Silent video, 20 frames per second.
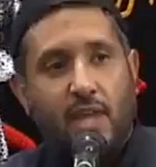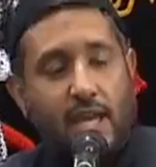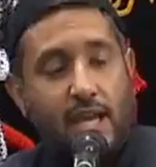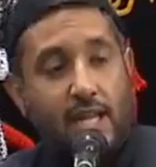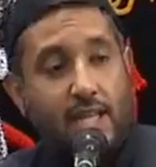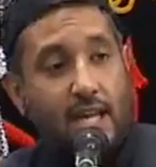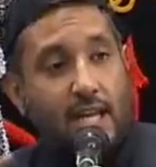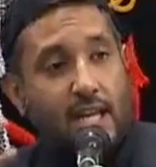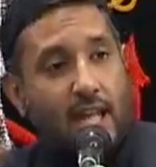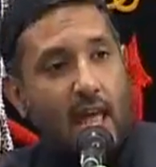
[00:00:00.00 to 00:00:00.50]

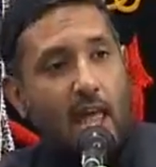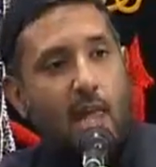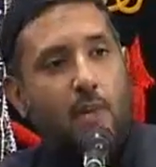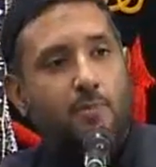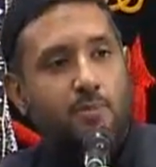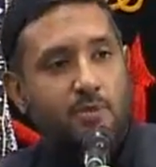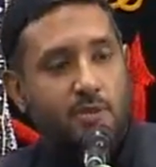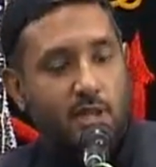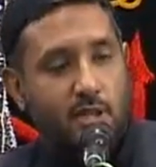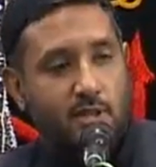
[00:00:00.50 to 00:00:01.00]
thing that
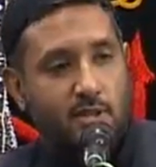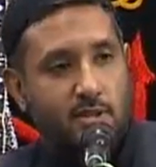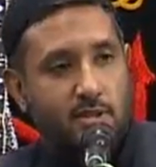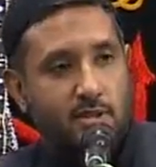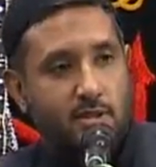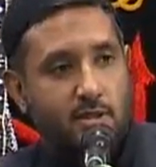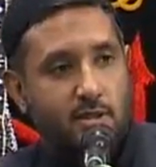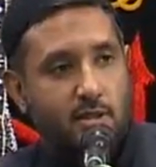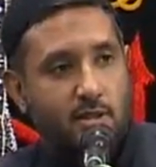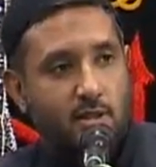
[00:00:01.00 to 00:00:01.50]
helps
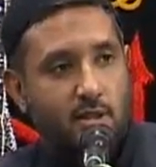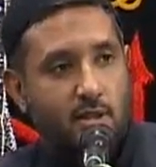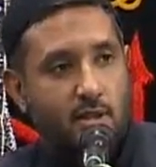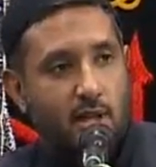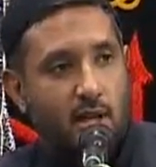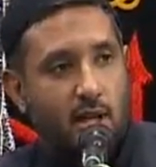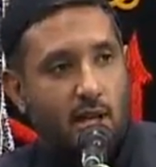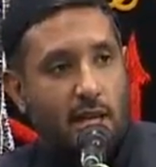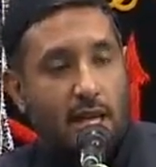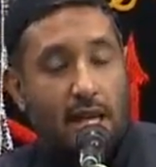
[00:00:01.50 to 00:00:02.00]
us.
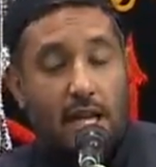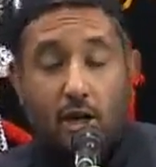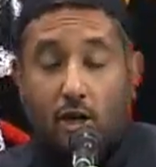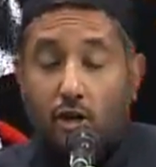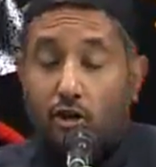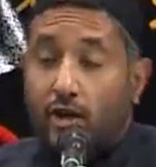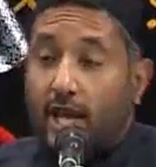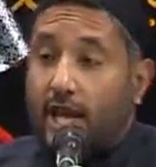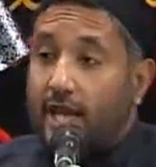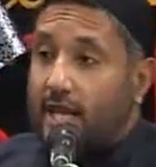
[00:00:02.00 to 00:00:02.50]
It will
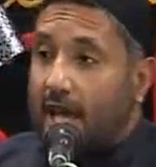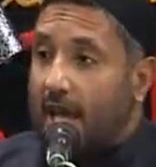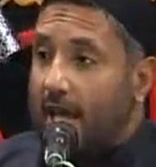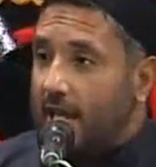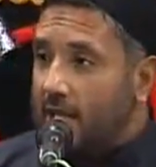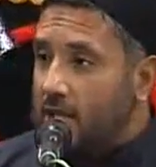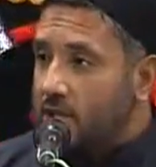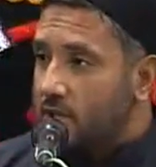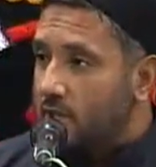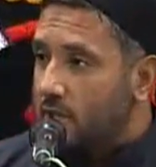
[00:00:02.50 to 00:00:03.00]
create
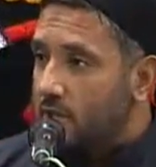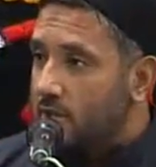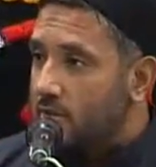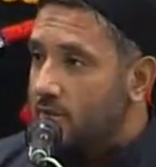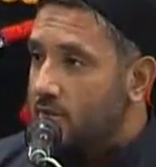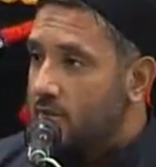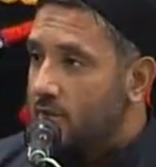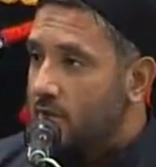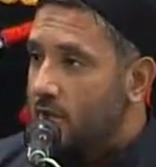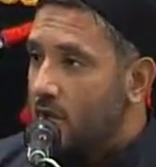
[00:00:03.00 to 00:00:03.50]
angels.
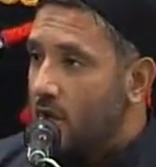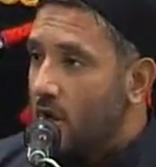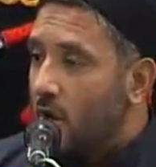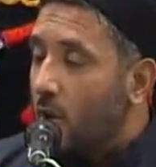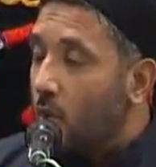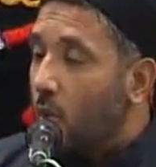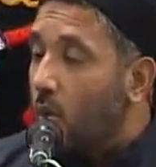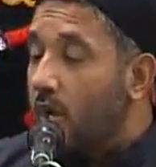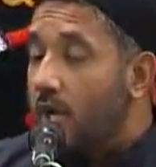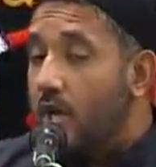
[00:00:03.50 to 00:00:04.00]

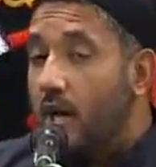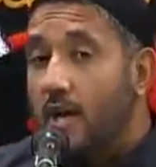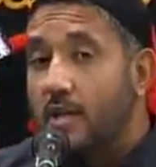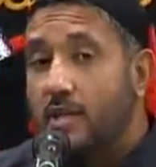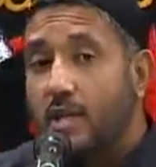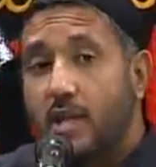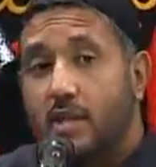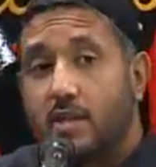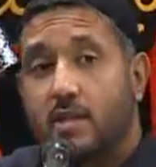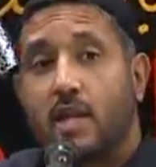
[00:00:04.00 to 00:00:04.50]
One
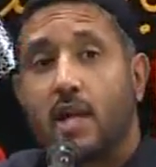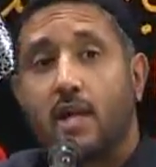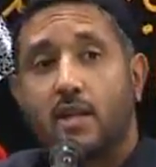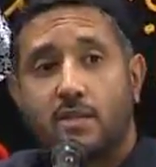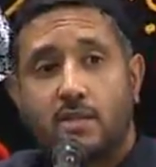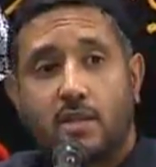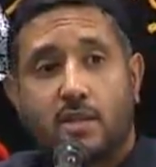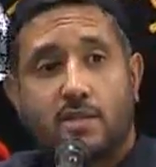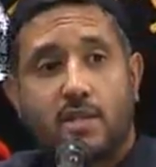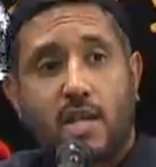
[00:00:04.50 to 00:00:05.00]
hadith
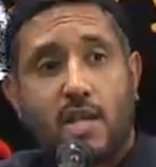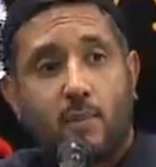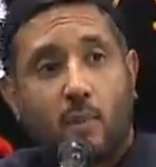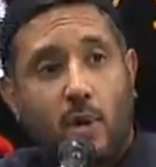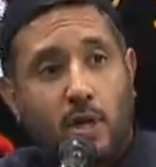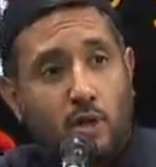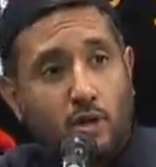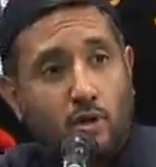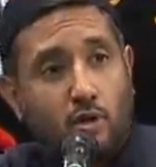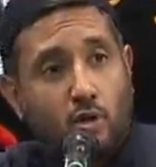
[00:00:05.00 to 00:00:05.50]
tells us that
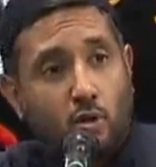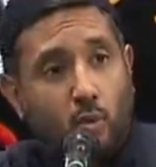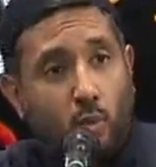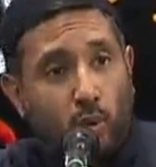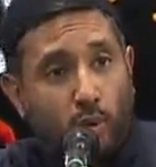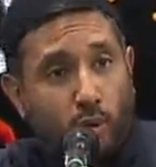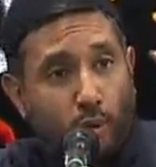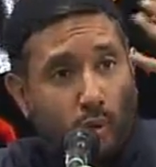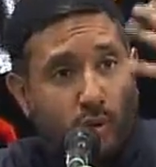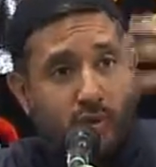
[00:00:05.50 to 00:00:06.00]
when you do
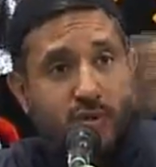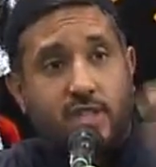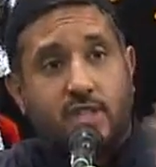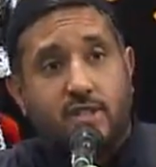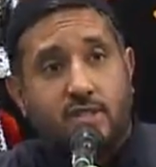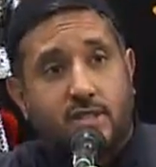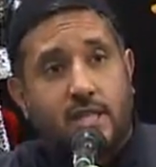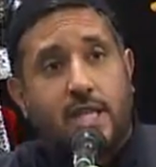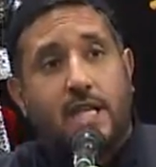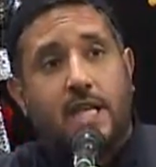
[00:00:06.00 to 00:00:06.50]
wudu
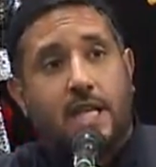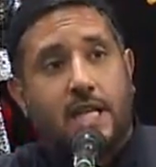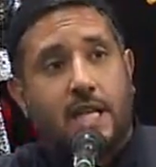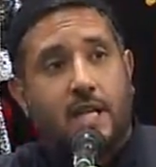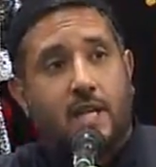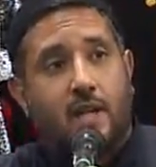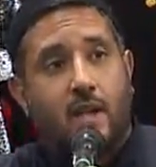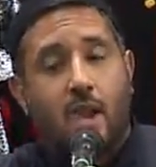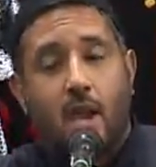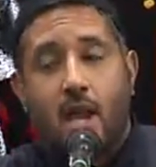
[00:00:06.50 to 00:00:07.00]

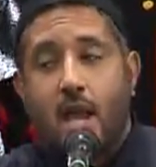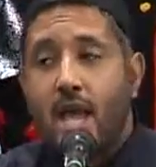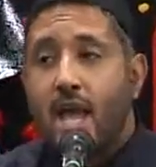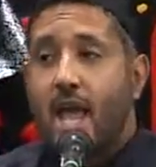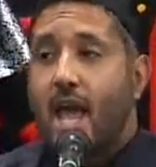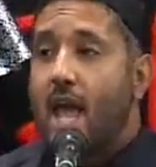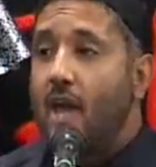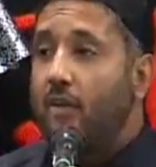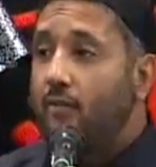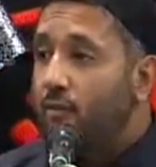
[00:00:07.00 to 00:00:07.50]
sincerely,
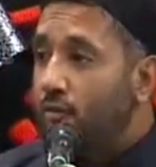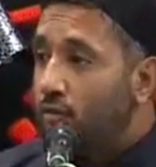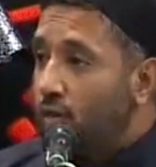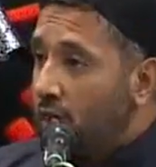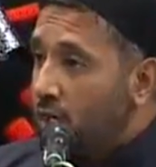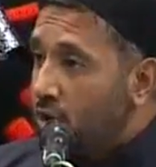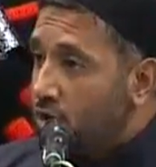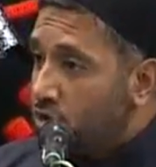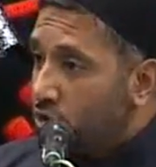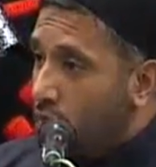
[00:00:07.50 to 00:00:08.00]

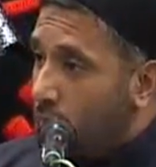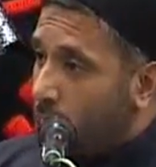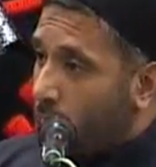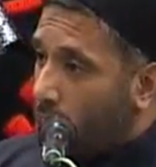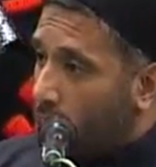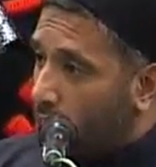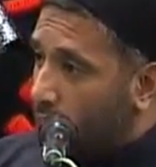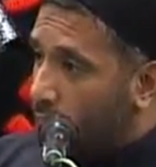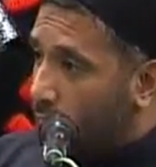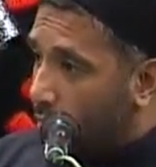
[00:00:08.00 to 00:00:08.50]
every drop
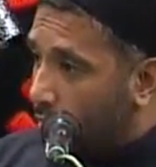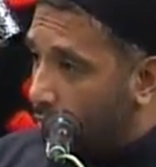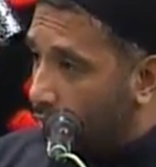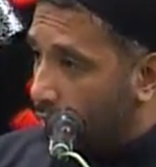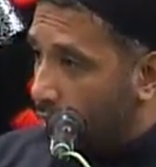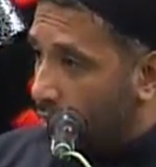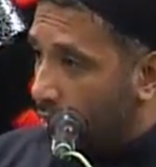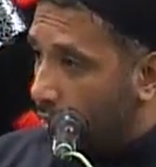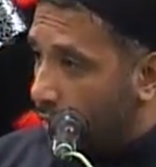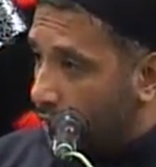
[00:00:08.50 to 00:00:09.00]
of
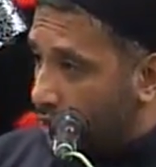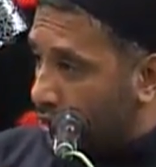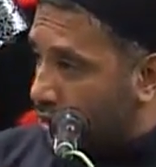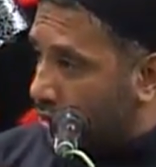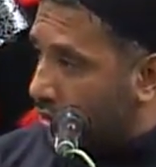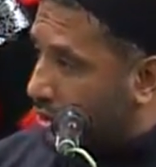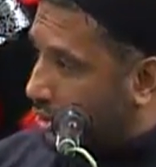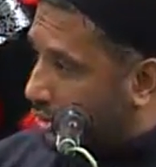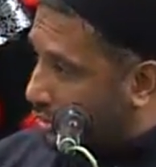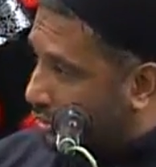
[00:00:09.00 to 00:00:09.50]
wudu which
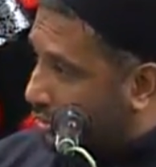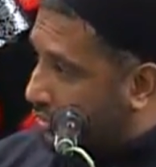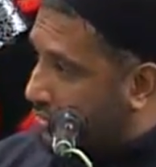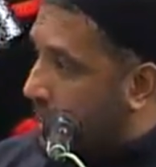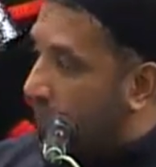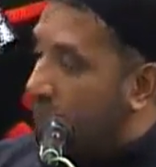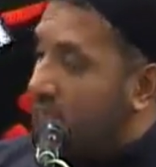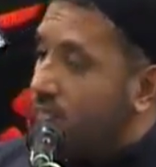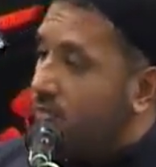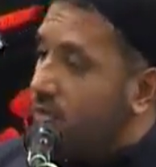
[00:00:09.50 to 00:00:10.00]
you
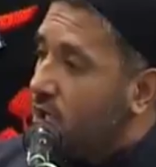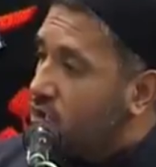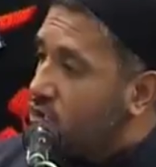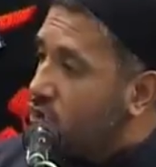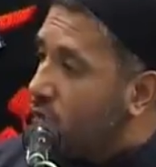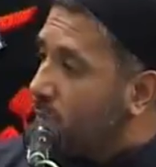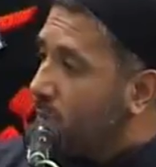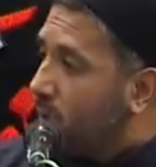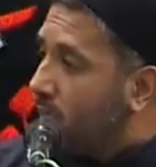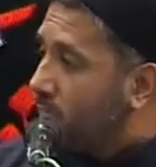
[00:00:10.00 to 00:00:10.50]
use, every
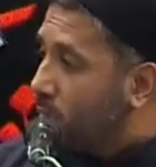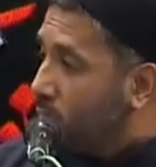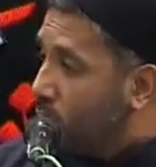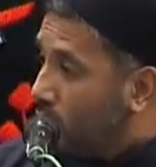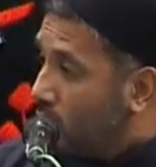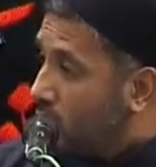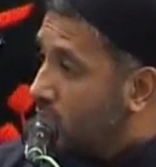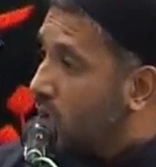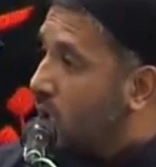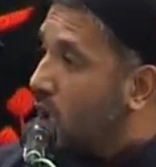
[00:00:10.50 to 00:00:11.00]
drop of
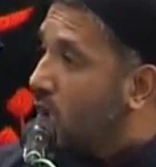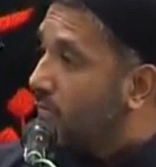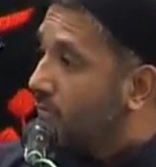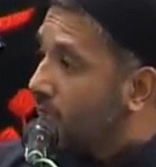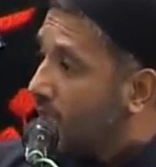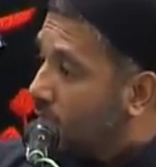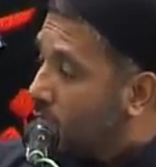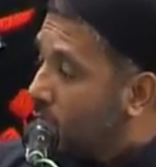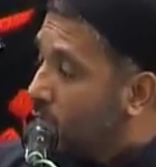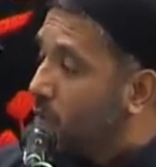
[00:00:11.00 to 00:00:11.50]
water of
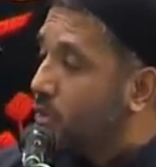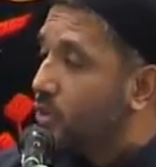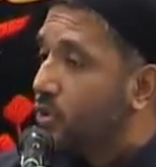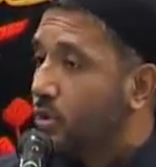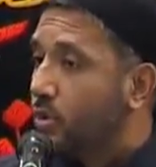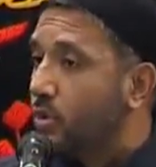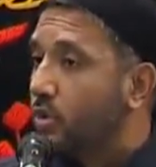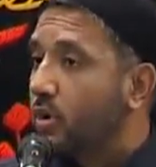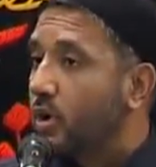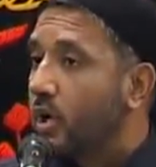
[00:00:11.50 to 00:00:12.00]
that
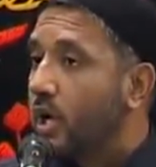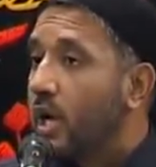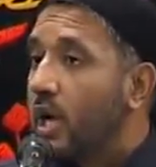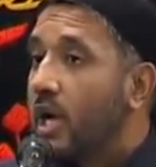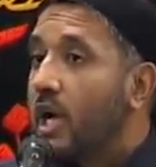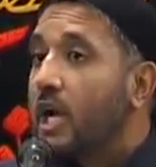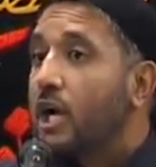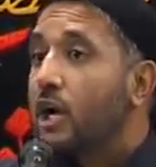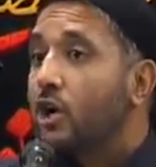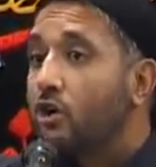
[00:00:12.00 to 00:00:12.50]
wudu
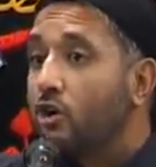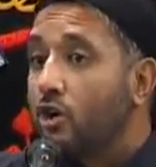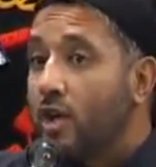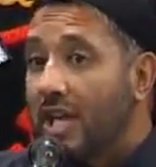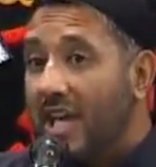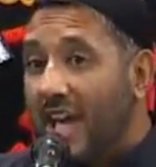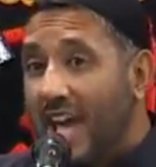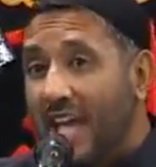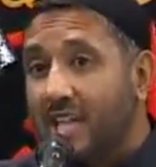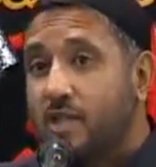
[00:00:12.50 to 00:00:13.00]

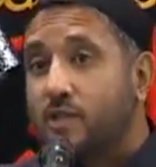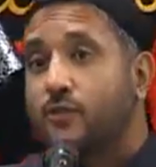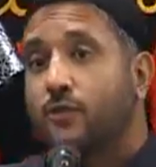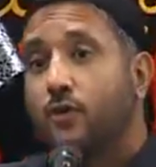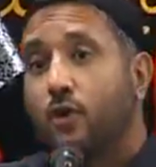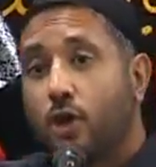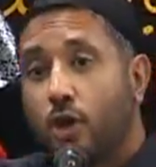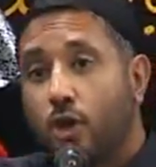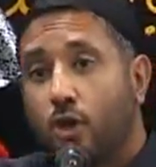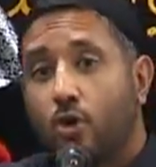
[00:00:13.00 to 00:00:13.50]
creates
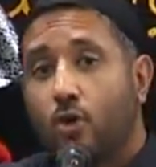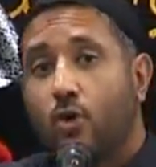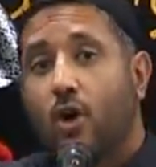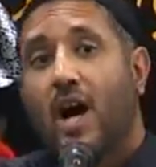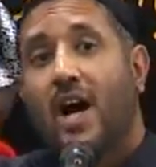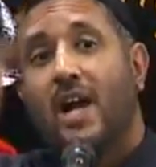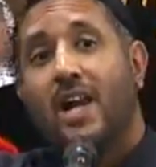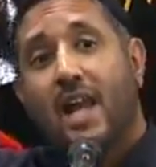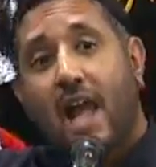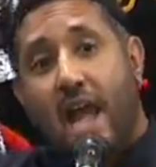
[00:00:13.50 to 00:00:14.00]
for you
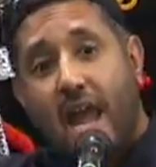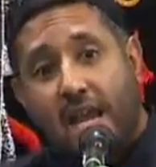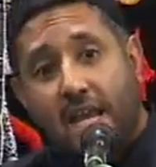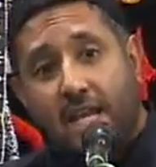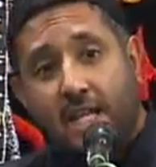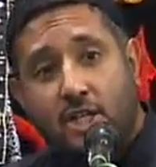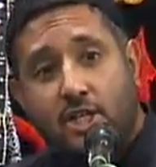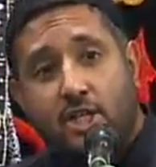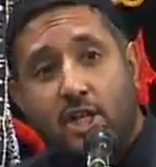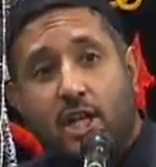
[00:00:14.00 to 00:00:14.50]
an
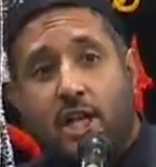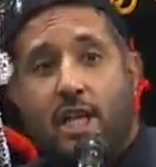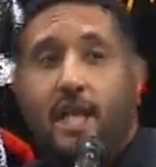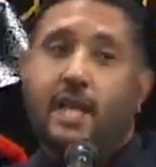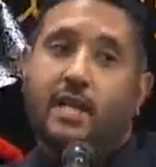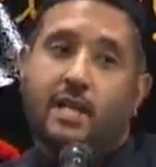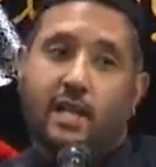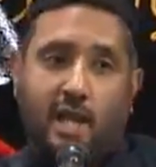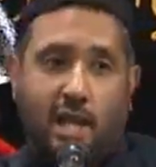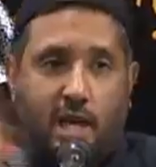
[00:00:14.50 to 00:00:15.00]
angel
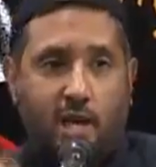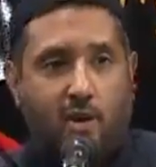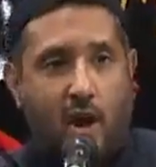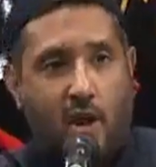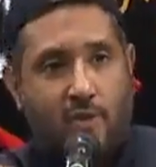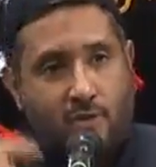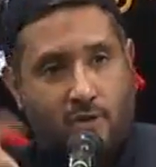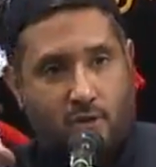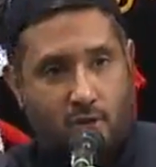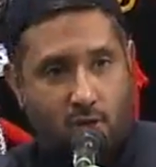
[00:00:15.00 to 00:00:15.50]
in the
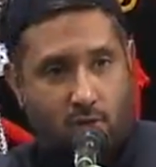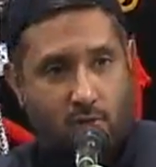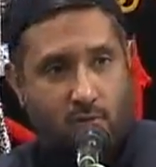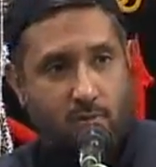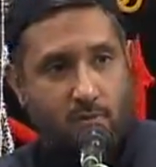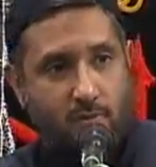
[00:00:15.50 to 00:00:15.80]
hereafter